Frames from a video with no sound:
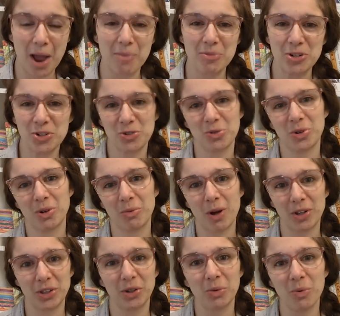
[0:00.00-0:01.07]
I'm sure
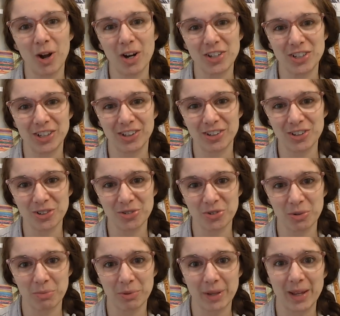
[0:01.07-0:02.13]
while you're watching your
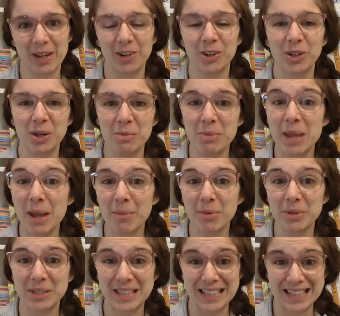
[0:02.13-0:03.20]
children play, you're going to be
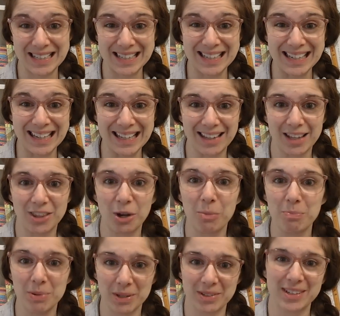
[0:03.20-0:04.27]
able to see that they're
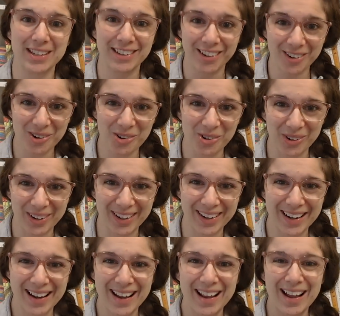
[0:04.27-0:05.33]
building their core,